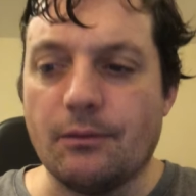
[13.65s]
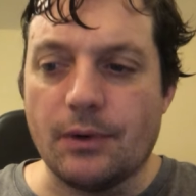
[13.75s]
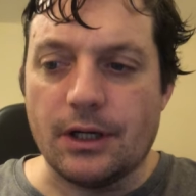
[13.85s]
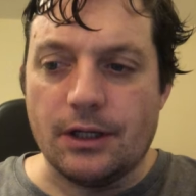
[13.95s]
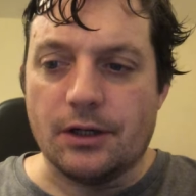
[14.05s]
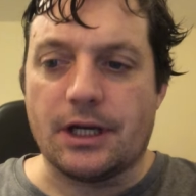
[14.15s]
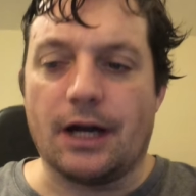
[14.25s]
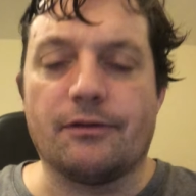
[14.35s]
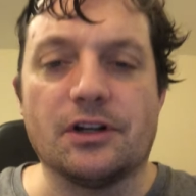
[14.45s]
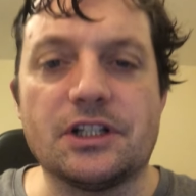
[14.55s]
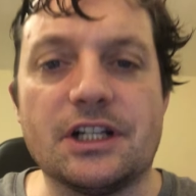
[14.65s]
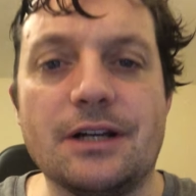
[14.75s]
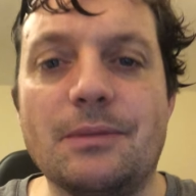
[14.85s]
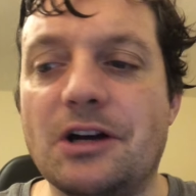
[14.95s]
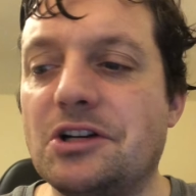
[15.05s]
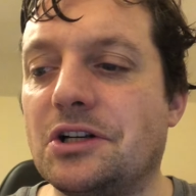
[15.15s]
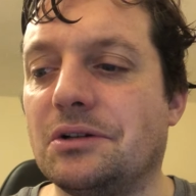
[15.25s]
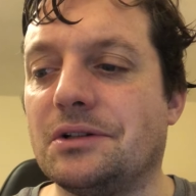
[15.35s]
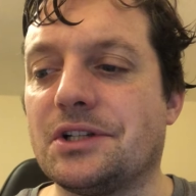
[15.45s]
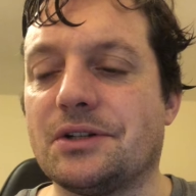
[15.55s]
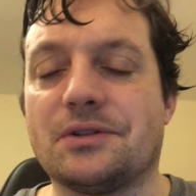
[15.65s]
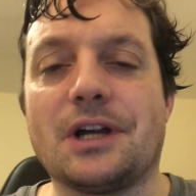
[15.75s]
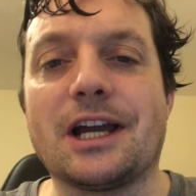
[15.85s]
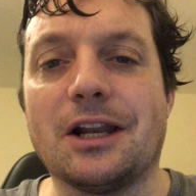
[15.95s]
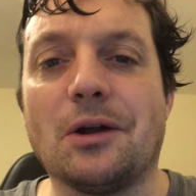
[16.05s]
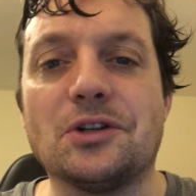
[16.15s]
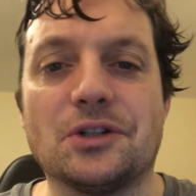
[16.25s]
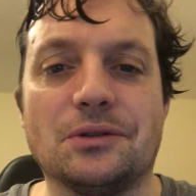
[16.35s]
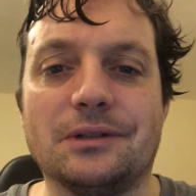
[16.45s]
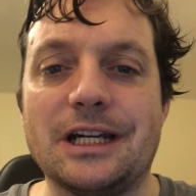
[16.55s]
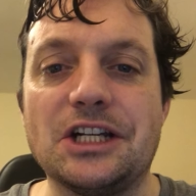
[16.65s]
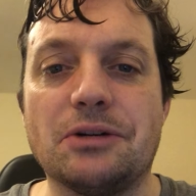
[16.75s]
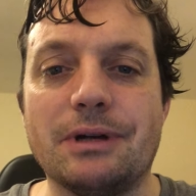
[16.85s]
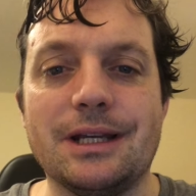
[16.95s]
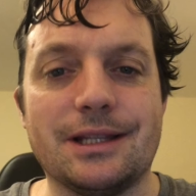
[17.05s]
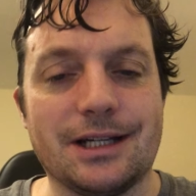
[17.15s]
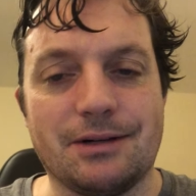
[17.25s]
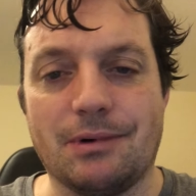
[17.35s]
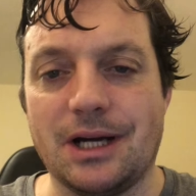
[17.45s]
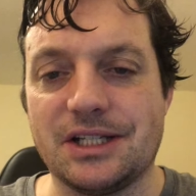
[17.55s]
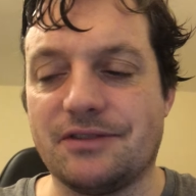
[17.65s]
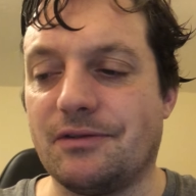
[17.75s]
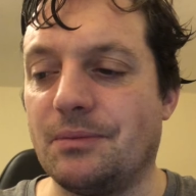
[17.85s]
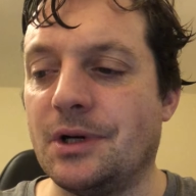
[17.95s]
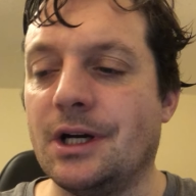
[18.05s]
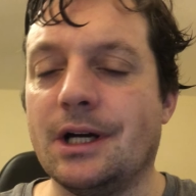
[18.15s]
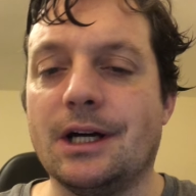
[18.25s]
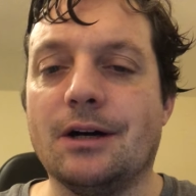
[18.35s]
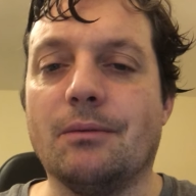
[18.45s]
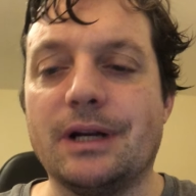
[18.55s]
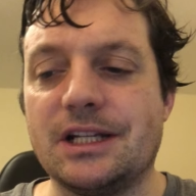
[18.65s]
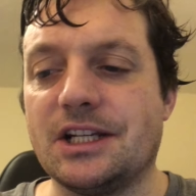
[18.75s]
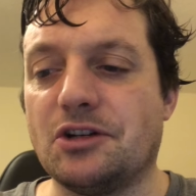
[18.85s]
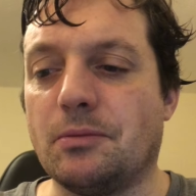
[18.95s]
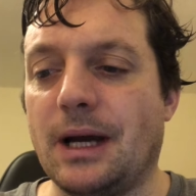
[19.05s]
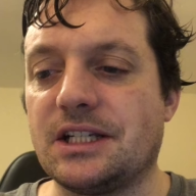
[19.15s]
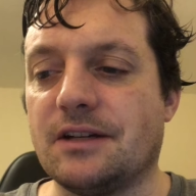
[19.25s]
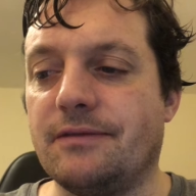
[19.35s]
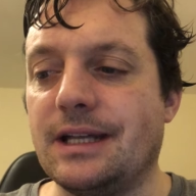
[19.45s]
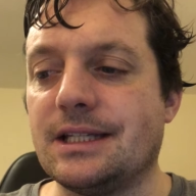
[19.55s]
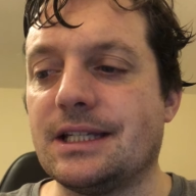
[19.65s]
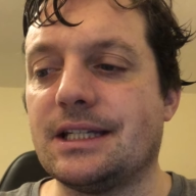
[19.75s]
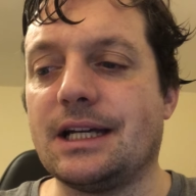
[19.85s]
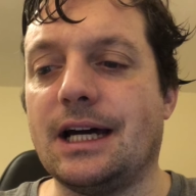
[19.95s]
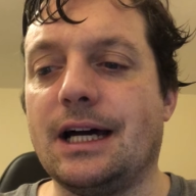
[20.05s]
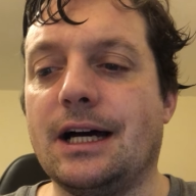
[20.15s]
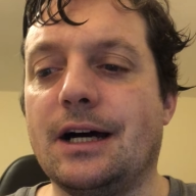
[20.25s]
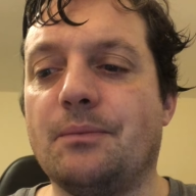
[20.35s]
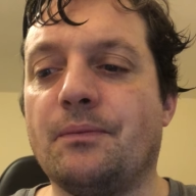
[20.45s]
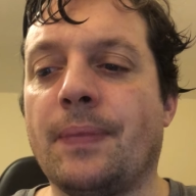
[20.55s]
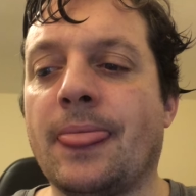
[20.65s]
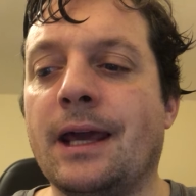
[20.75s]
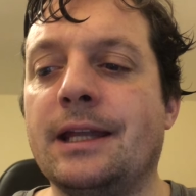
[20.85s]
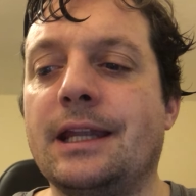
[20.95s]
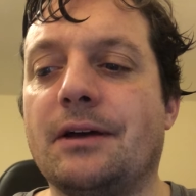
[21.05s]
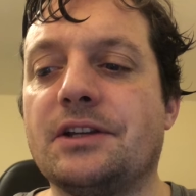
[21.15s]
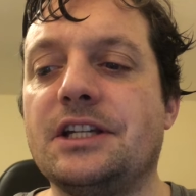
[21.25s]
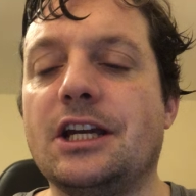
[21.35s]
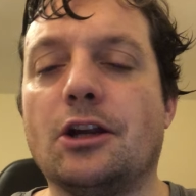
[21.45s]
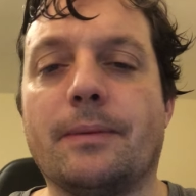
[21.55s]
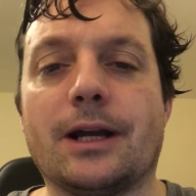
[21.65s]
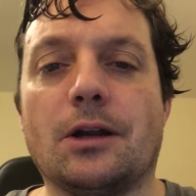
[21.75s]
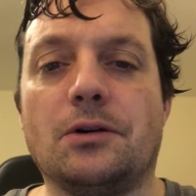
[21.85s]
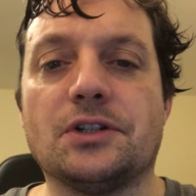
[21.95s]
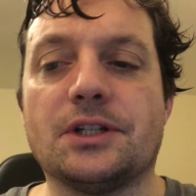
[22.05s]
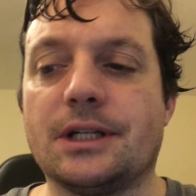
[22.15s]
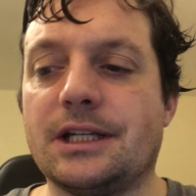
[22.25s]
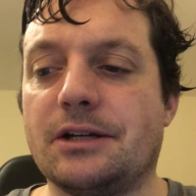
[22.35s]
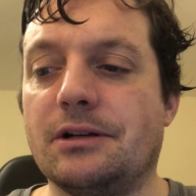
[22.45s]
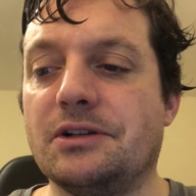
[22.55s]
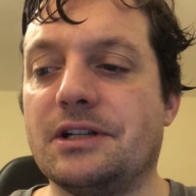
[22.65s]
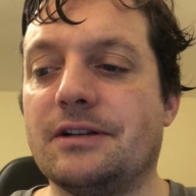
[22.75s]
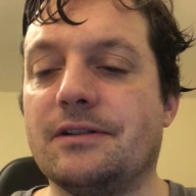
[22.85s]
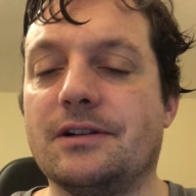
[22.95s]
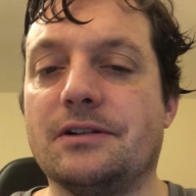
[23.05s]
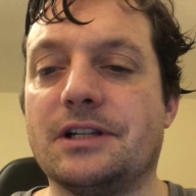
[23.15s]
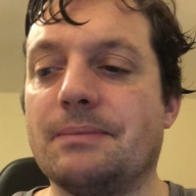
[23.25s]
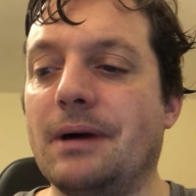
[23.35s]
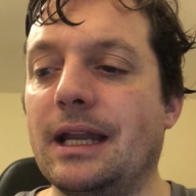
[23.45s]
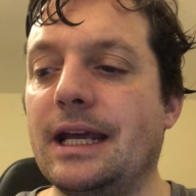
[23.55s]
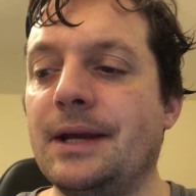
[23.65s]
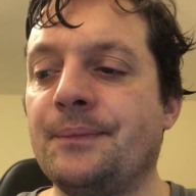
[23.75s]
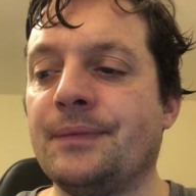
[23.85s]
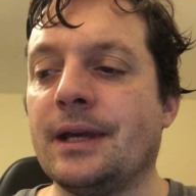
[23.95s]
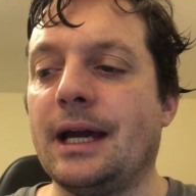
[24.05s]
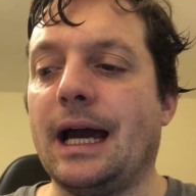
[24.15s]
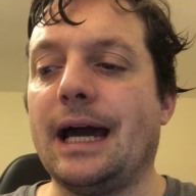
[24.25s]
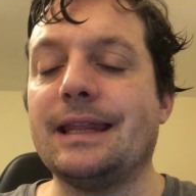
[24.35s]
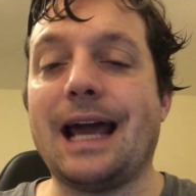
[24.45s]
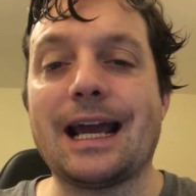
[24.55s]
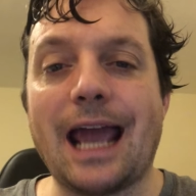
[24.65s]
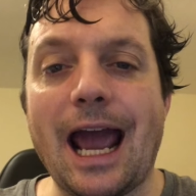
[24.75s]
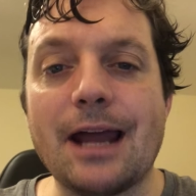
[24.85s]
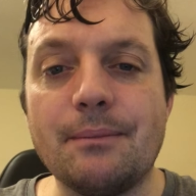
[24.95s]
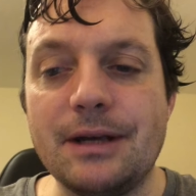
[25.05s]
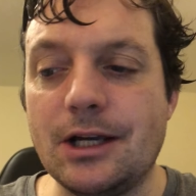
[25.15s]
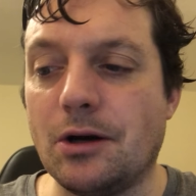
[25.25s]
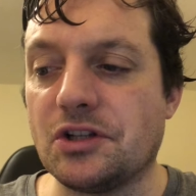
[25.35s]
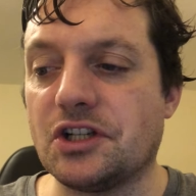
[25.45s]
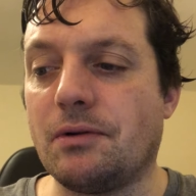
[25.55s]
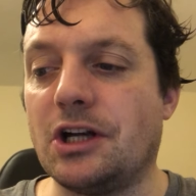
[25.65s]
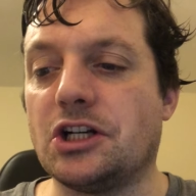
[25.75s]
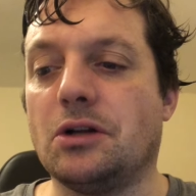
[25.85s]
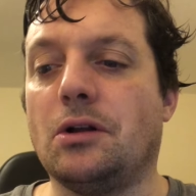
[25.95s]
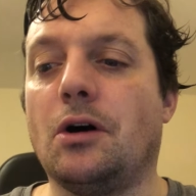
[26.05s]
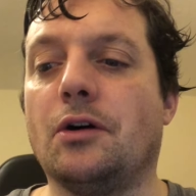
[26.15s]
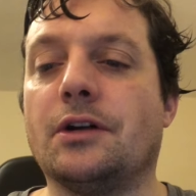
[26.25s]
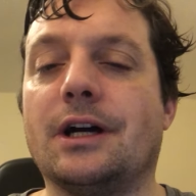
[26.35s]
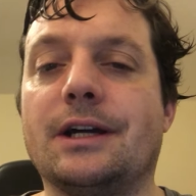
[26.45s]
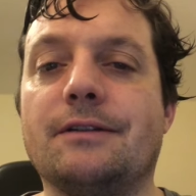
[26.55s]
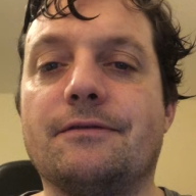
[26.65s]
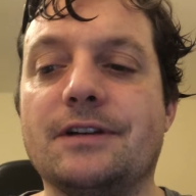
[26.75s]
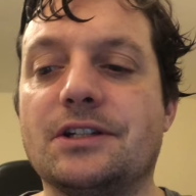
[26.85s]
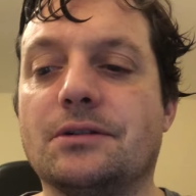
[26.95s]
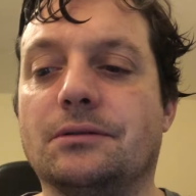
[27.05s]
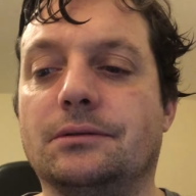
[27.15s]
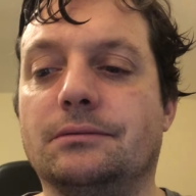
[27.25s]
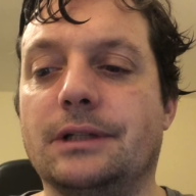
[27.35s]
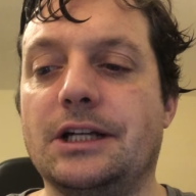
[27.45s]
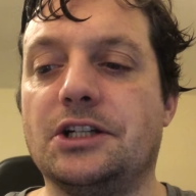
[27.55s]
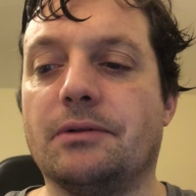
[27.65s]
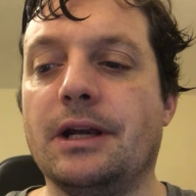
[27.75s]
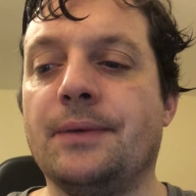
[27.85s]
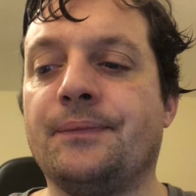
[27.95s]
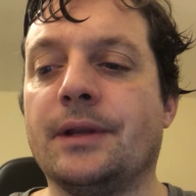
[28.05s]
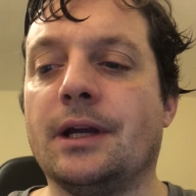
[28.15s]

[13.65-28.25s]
looked at emotional and sort of psychological injury that arises from witnessing traumatic events. Now there's economic loss, so losing money, and that can be consequential on a physical injury